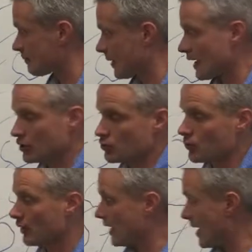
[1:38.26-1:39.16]

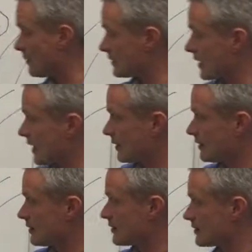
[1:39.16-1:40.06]
patchwork habitat
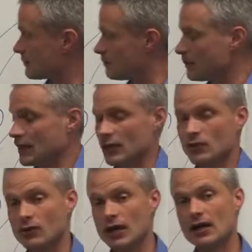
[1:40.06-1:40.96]
is
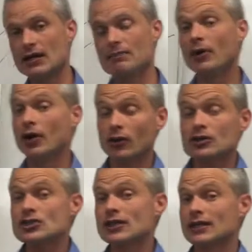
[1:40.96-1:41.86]
being
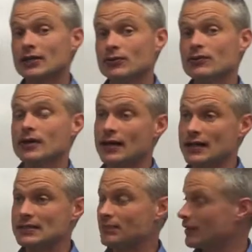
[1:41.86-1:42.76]
biologically
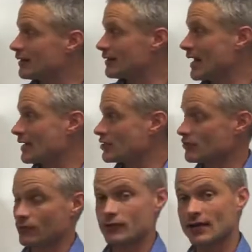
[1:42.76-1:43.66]
organized by the action
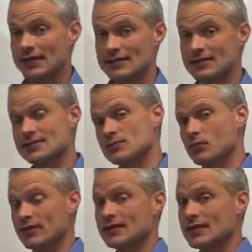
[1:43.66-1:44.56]
of grazers
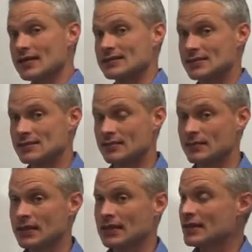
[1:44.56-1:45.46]
within that system.
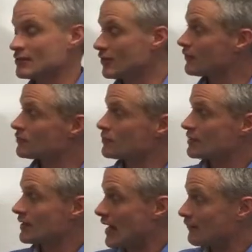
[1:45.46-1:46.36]
So if this was
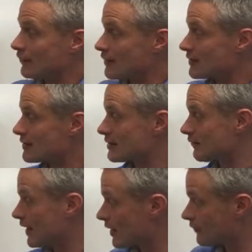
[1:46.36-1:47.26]
an African
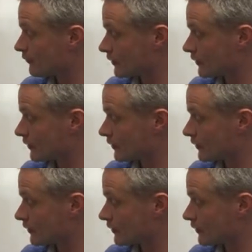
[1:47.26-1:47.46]
savanna, for